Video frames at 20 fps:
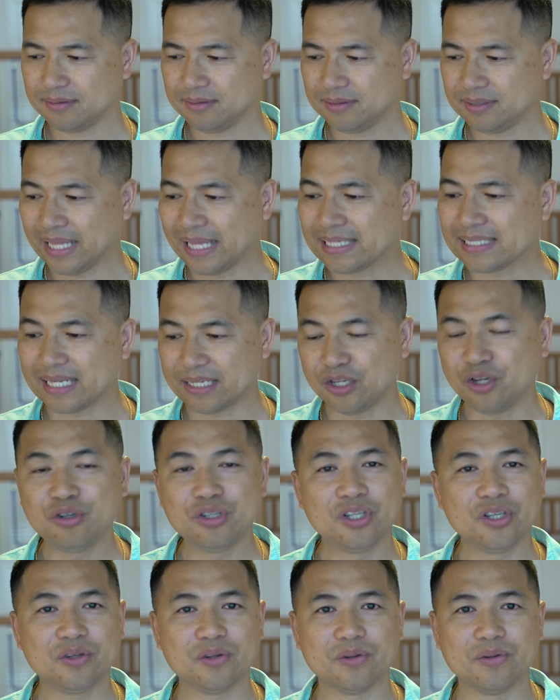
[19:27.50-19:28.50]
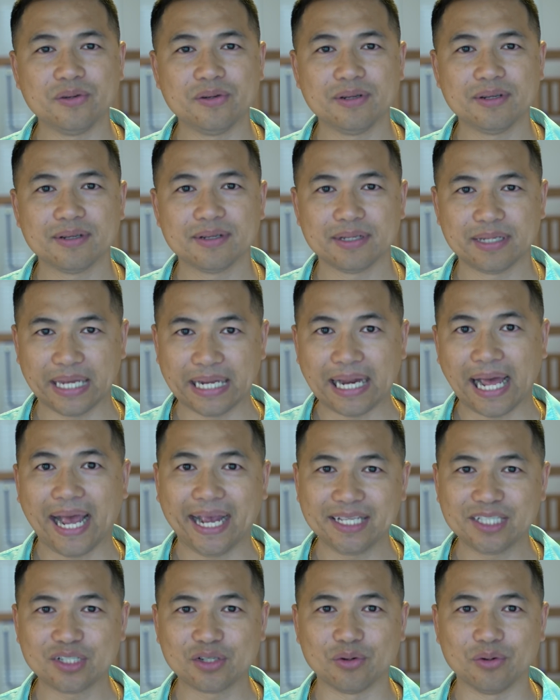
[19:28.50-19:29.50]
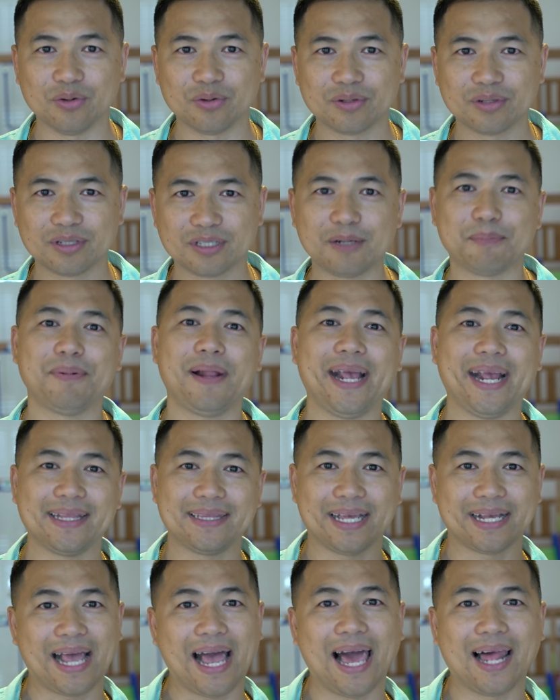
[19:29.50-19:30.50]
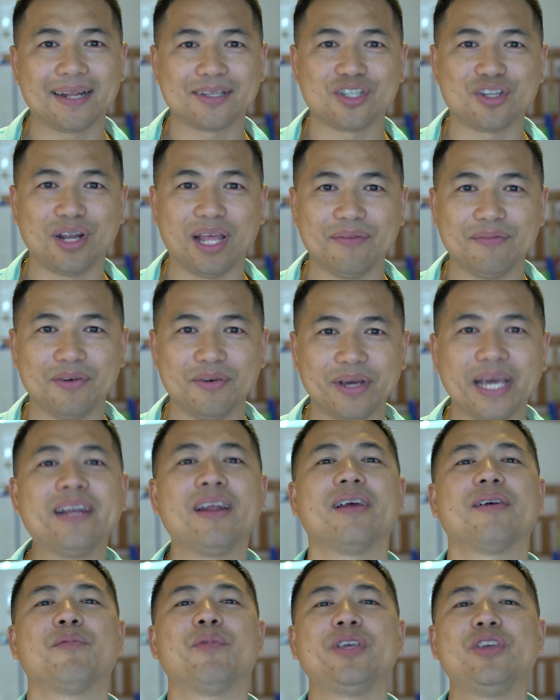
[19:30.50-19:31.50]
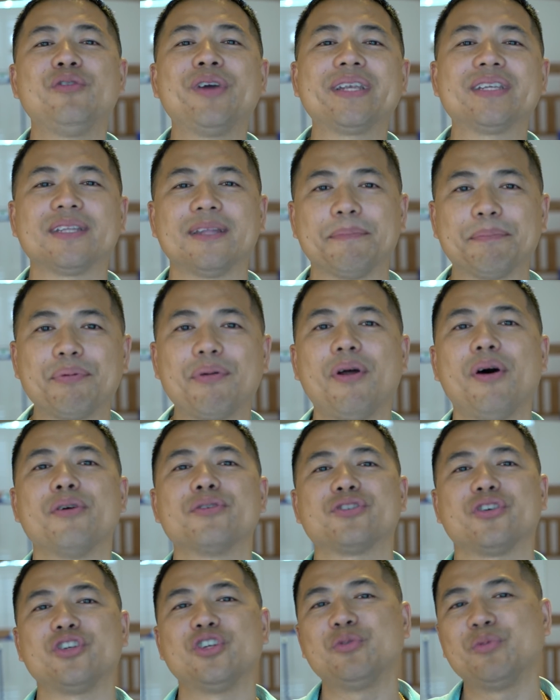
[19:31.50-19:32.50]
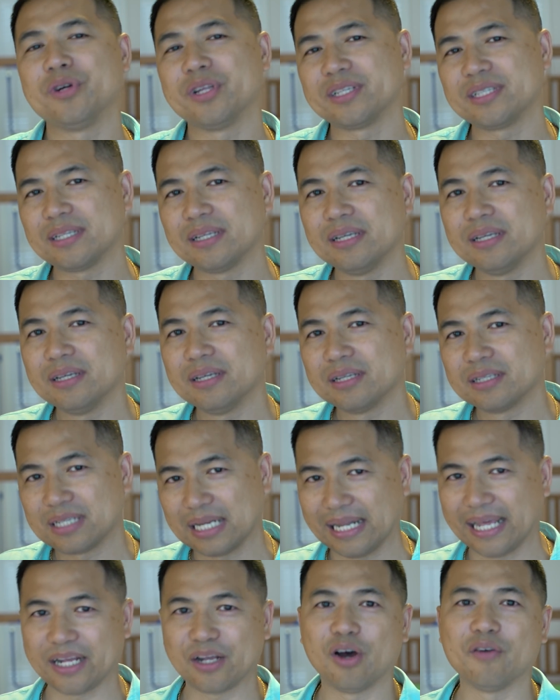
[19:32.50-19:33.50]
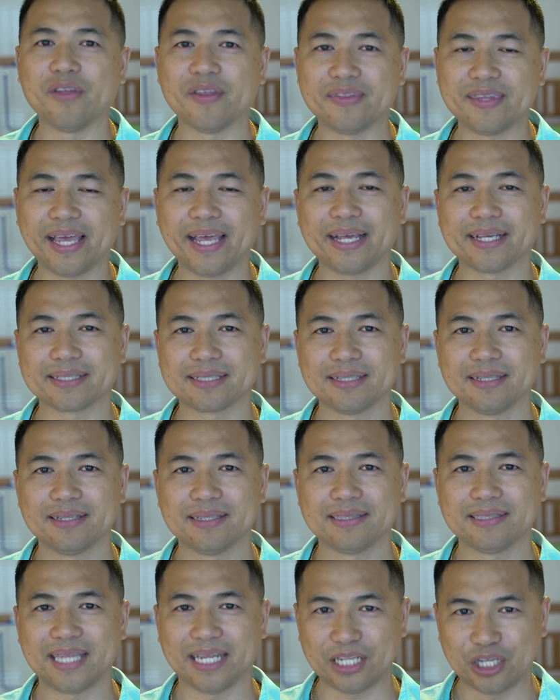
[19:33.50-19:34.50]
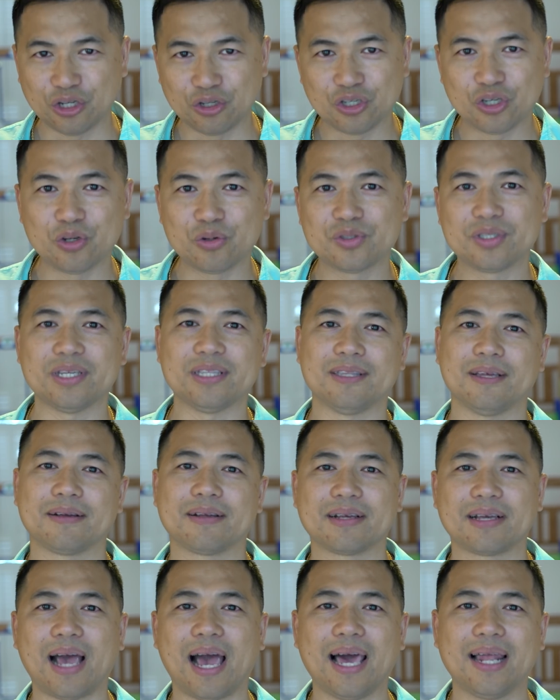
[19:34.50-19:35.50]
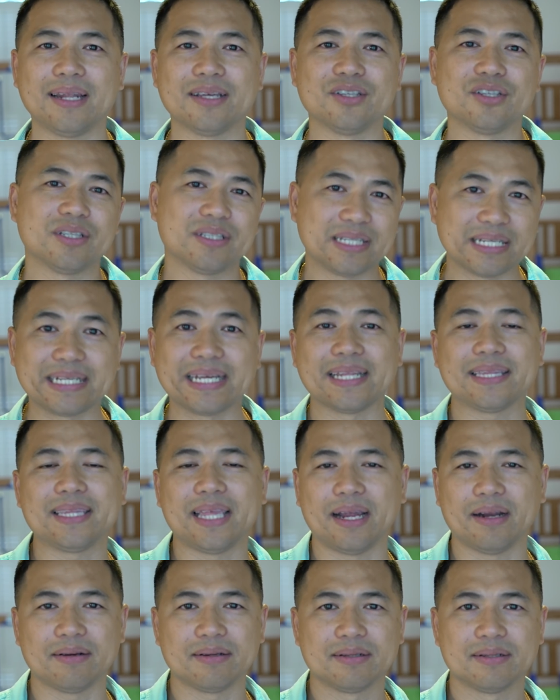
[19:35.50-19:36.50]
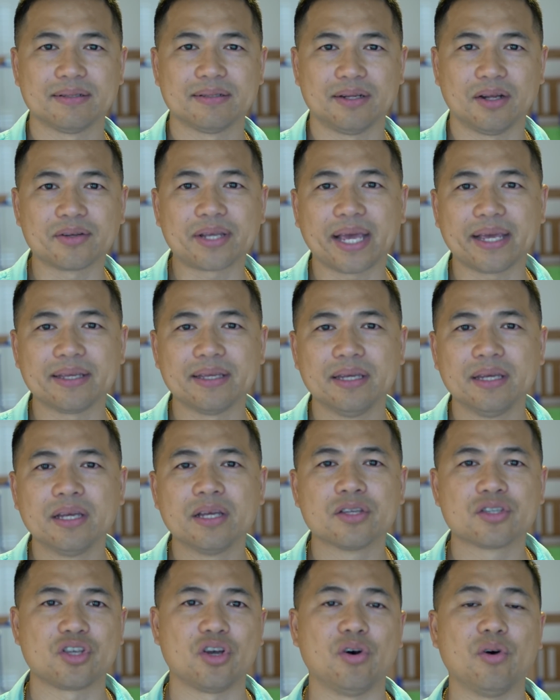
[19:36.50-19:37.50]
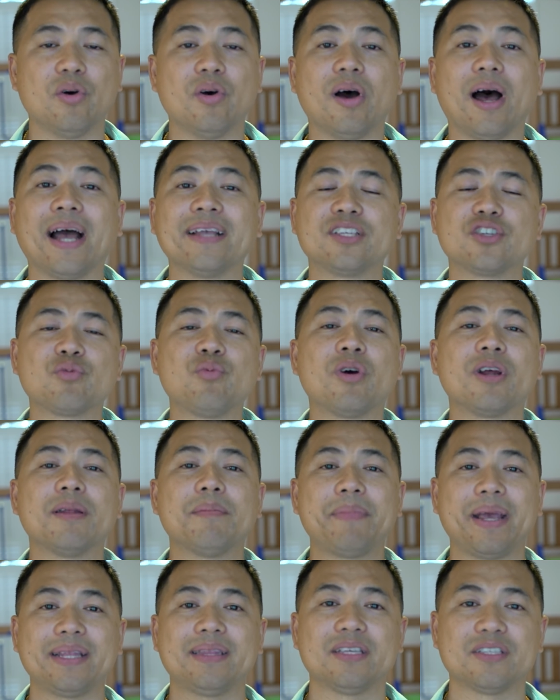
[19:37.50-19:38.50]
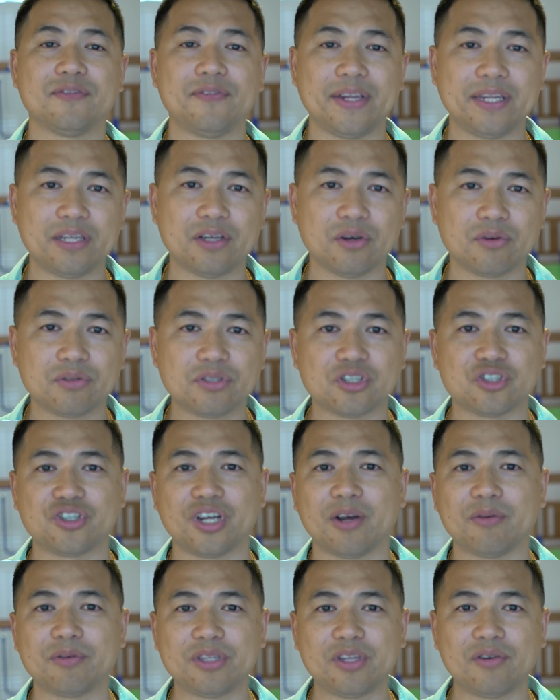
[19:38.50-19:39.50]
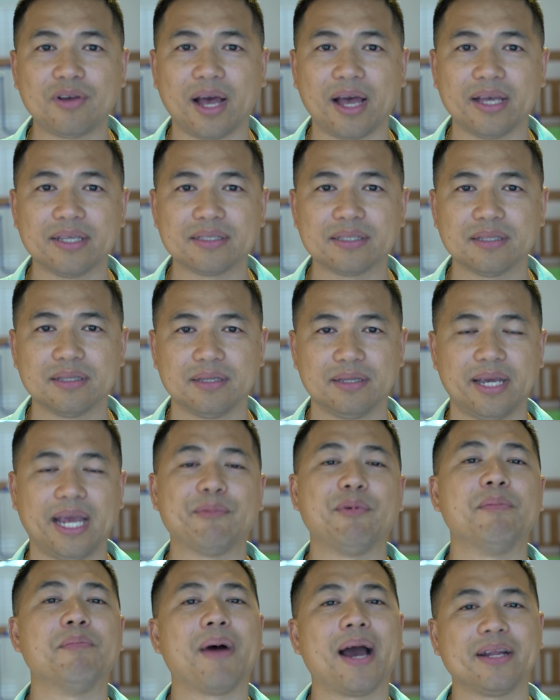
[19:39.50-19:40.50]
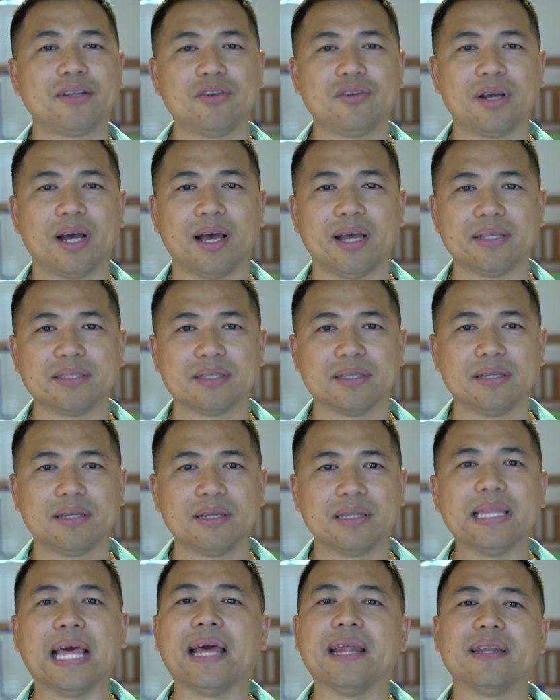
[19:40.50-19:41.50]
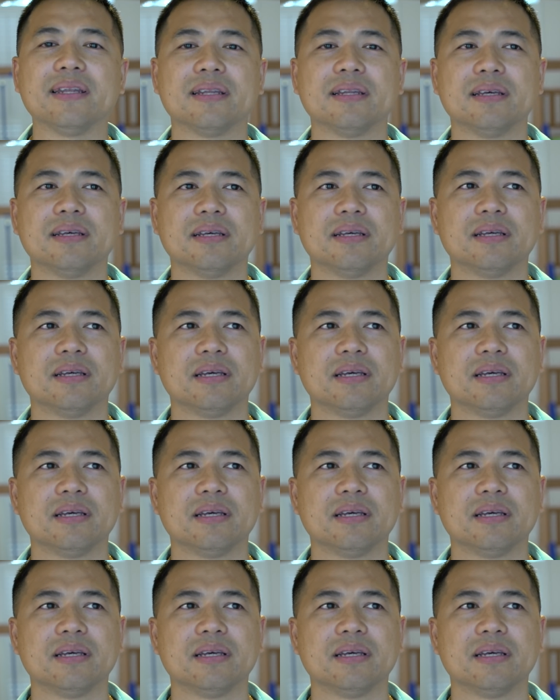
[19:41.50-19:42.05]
things that you do in high school to play at the college level? And then when you get to the pros, are you willing to let go of the things that you use in the college to get there? Okay, so I just want to make this video to share with you guys and remind you guys that,